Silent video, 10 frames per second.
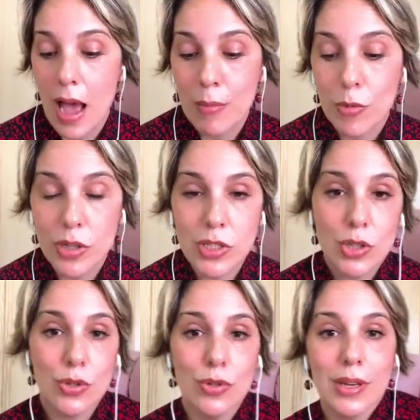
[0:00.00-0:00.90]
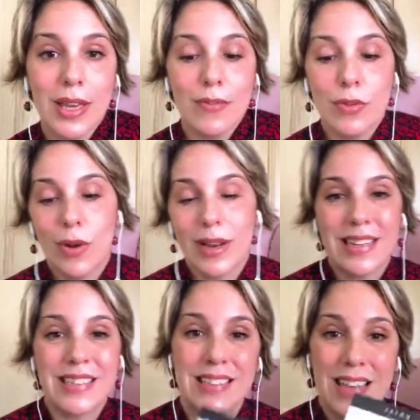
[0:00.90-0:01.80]
I'm going to give you
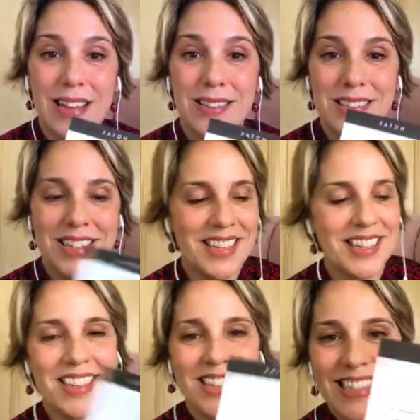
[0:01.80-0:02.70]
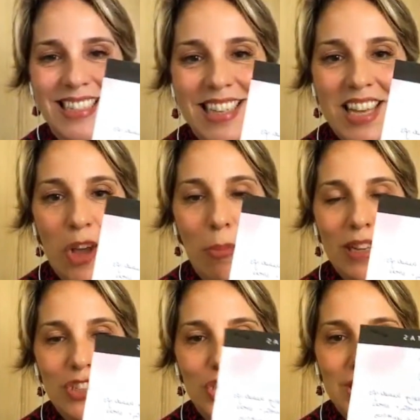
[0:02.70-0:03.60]
an exact,
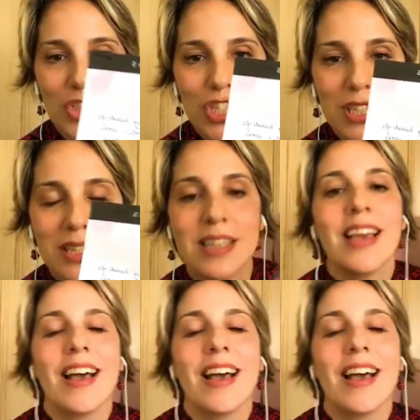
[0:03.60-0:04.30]
my cheat sheet,